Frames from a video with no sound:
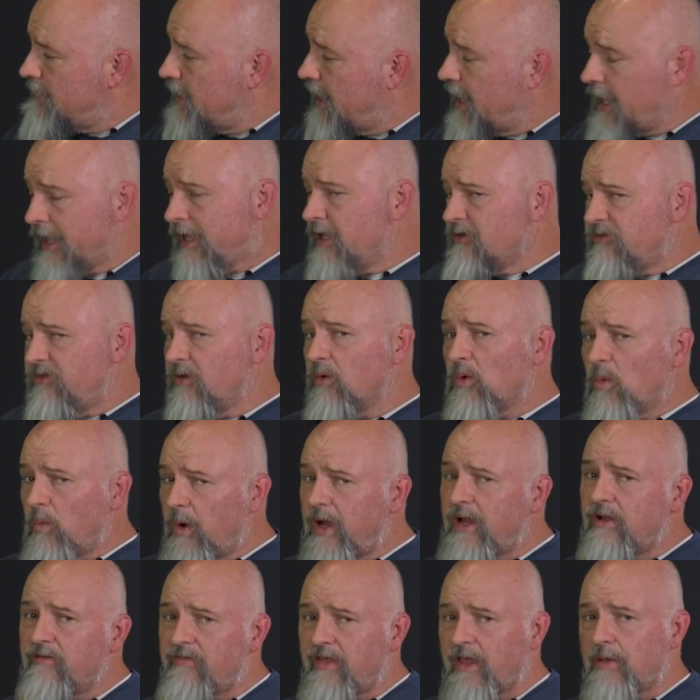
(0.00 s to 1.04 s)
And I guess they're
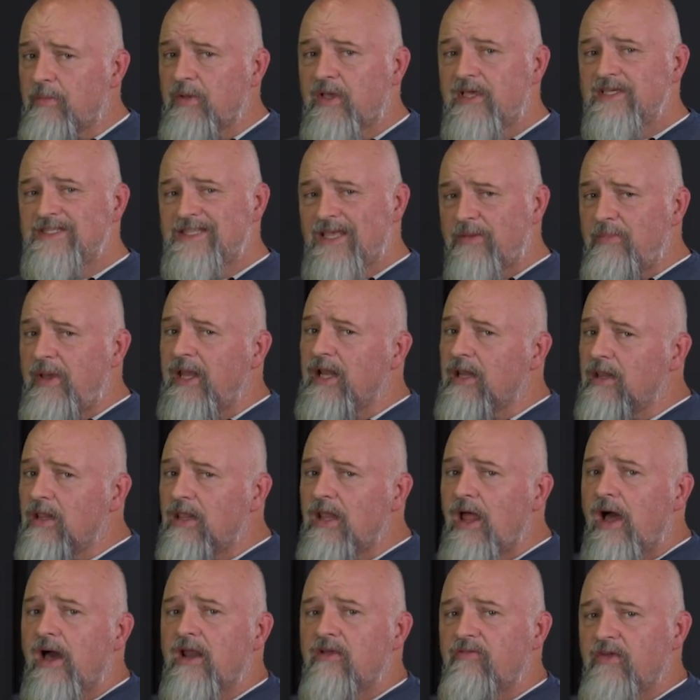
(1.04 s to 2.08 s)
aware of that because they made a
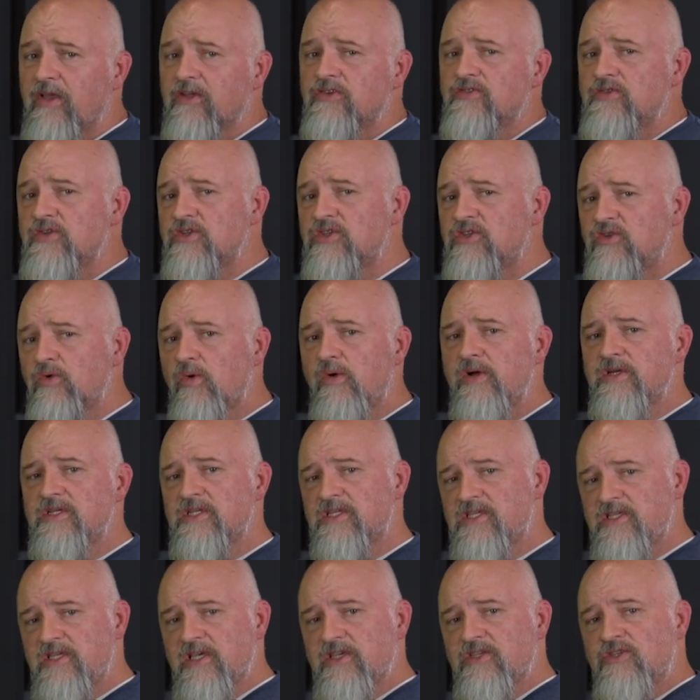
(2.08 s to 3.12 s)
lot of extra storage
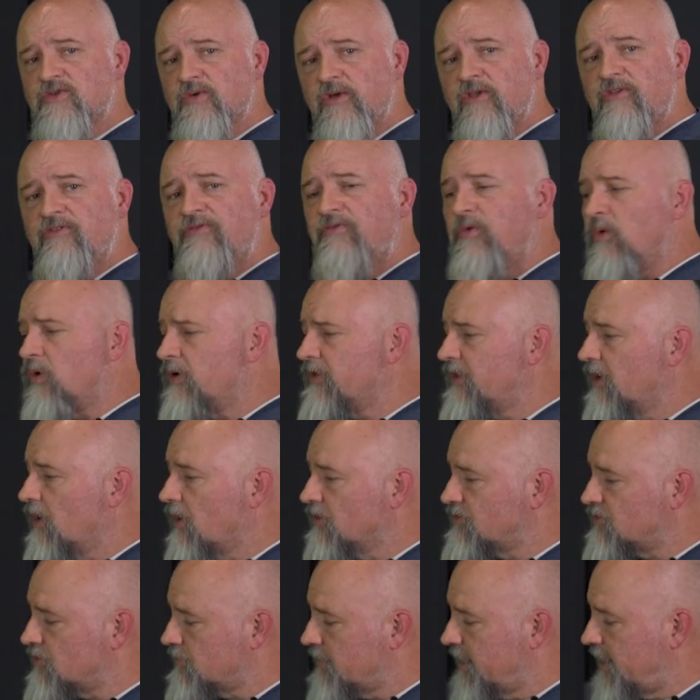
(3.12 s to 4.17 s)
accessories for the
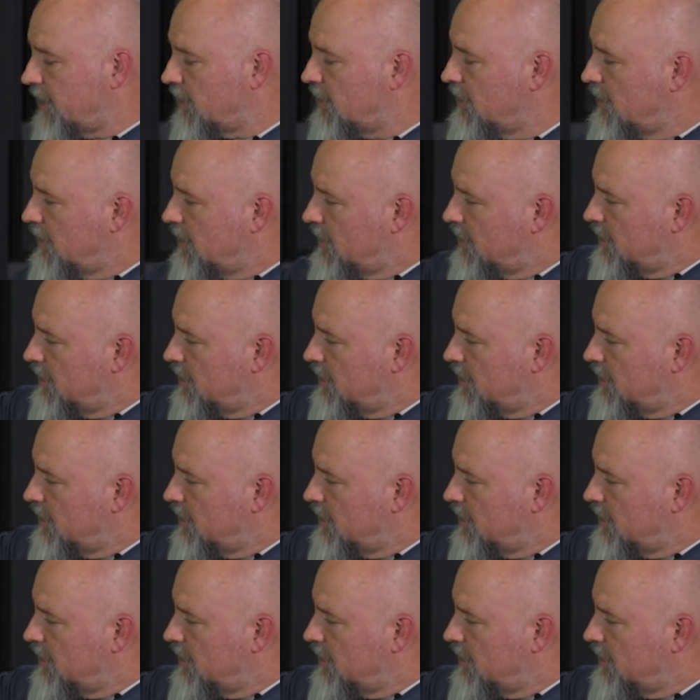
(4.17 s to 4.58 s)
all-terrain.